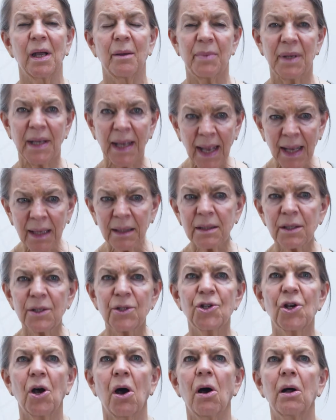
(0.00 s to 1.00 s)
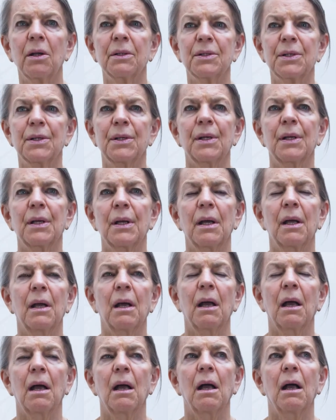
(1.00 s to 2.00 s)
began to jot,
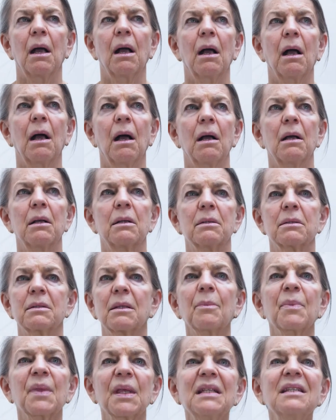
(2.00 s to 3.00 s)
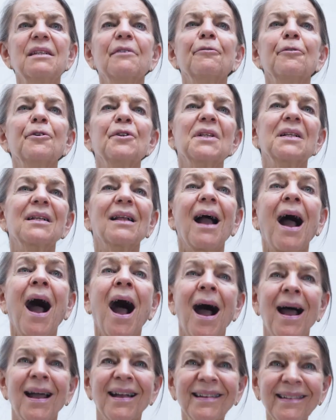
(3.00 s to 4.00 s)
something different in
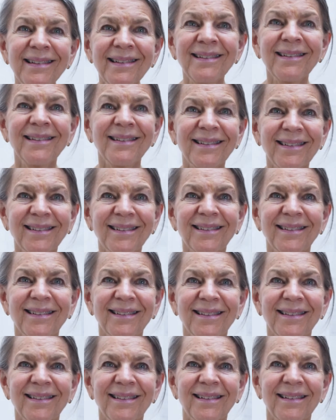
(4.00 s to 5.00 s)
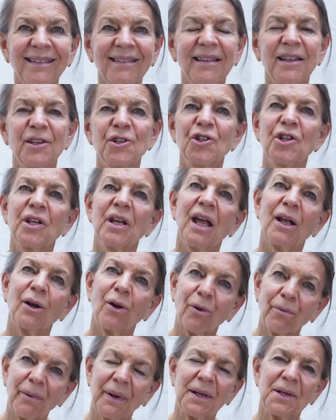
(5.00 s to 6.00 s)
kind than she had
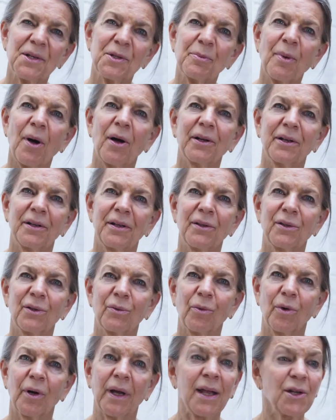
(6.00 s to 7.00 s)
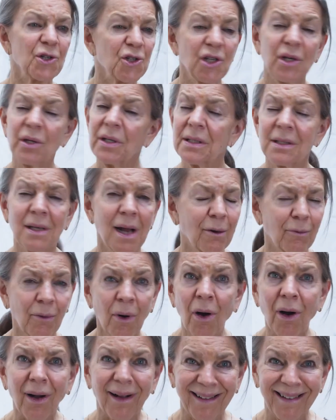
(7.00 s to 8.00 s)
already spotted in the work. And she is not
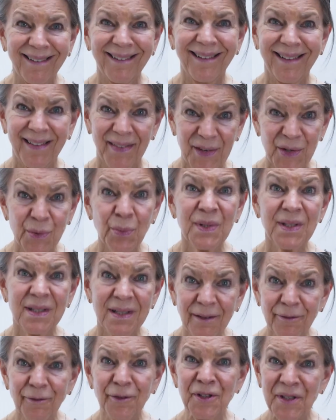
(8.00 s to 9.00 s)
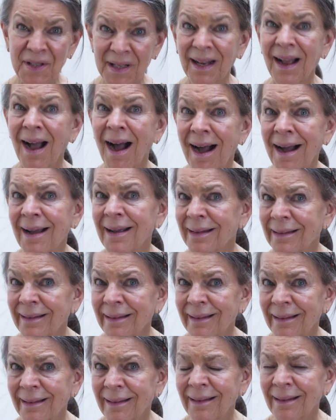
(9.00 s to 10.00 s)
wrong. This was different in kind.
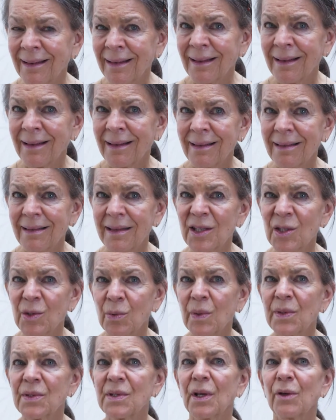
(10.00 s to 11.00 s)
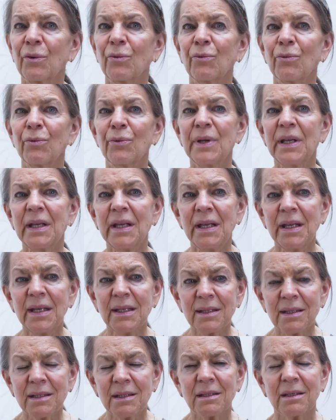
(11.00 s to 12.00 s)
This was a
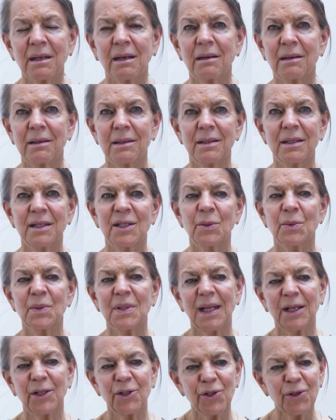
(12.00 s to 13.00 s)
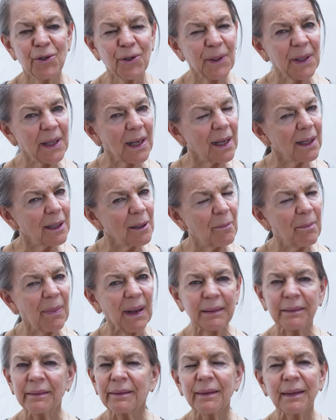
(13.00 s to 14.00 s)
restart. This was like turning on a
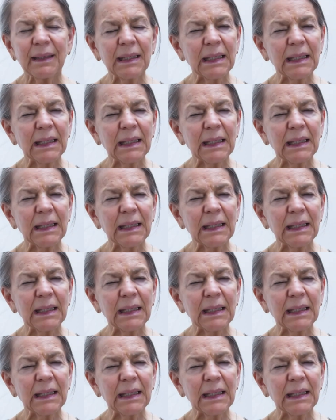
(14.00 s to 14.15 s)
button.